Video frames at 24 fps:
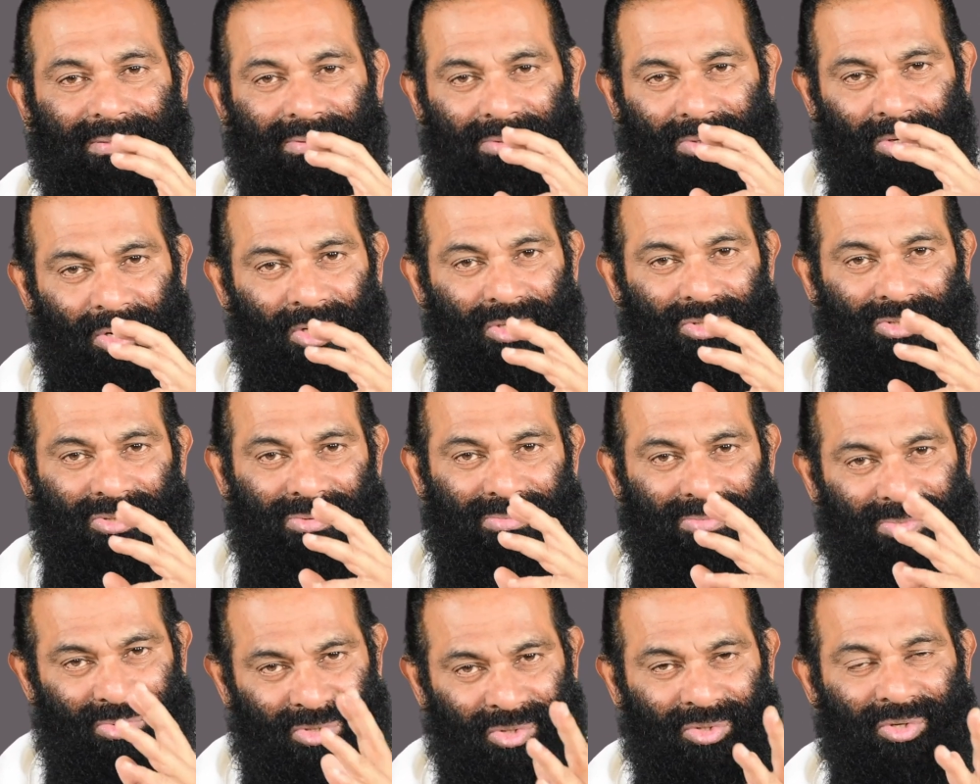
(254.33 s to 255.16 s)

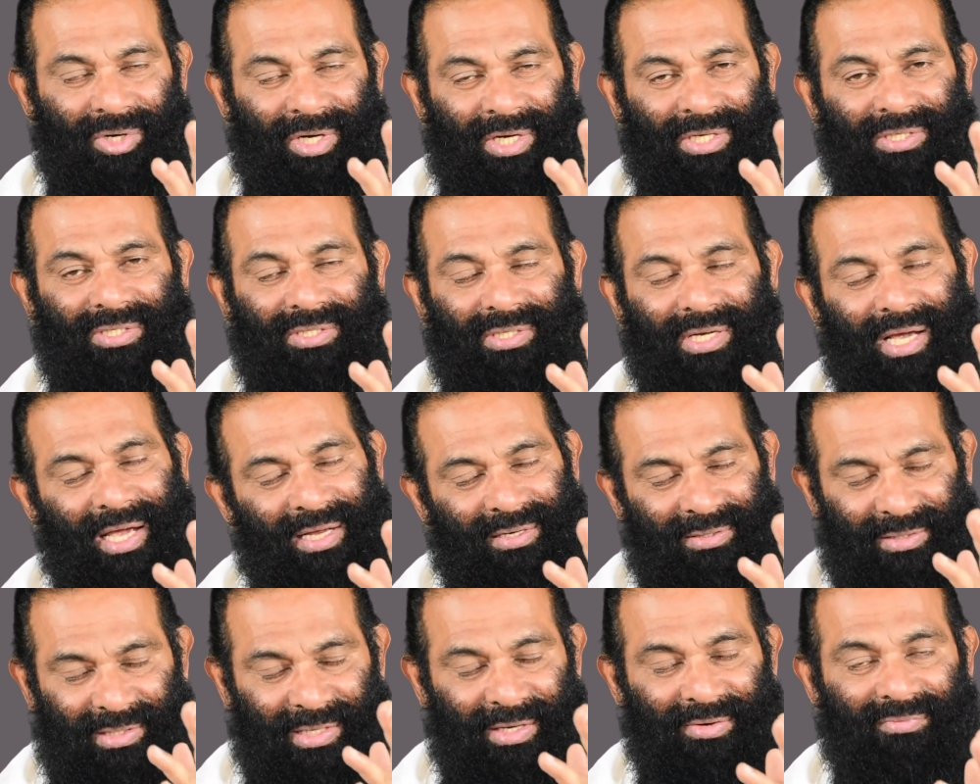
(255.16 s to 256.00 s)
Go do it
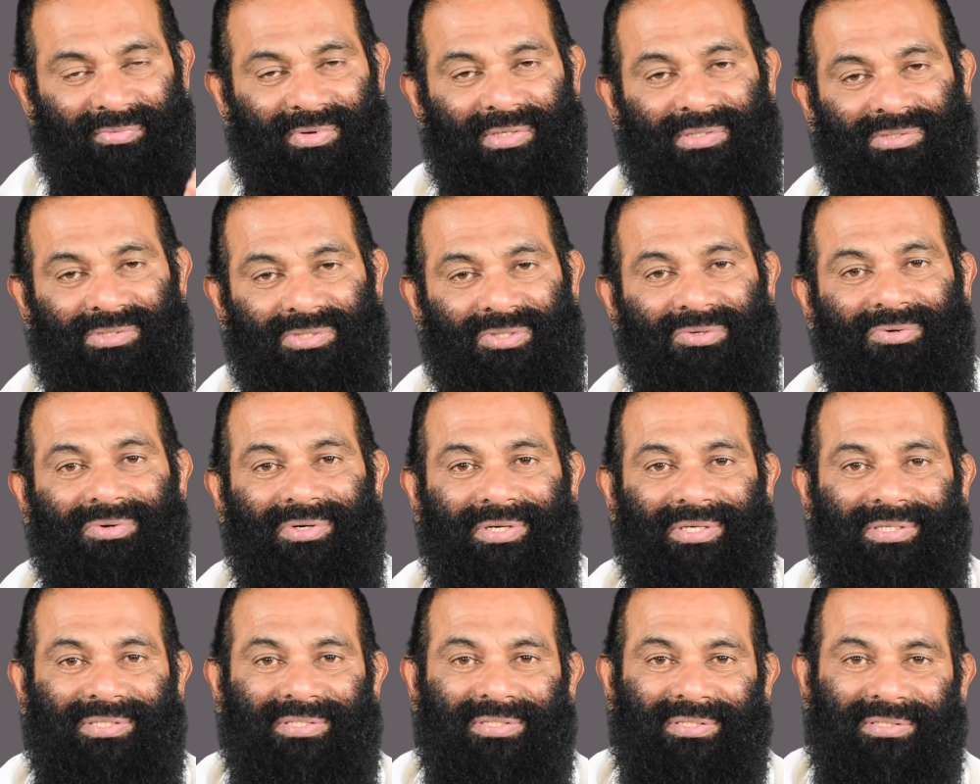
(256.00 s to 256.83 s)
and they will do
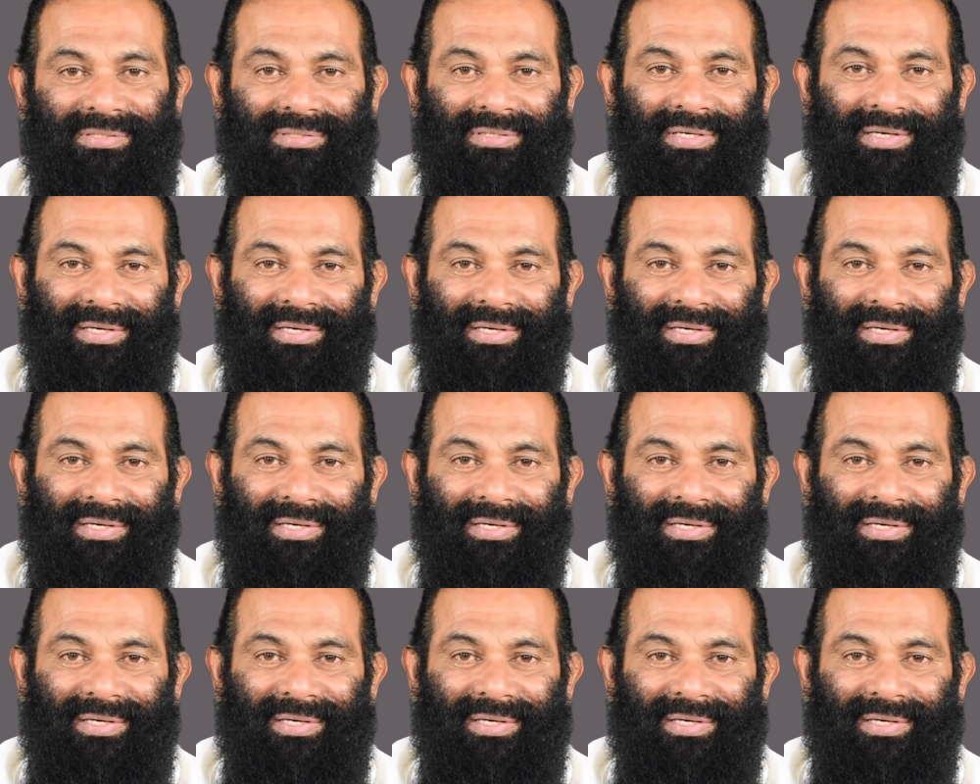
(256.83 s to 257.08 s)
it.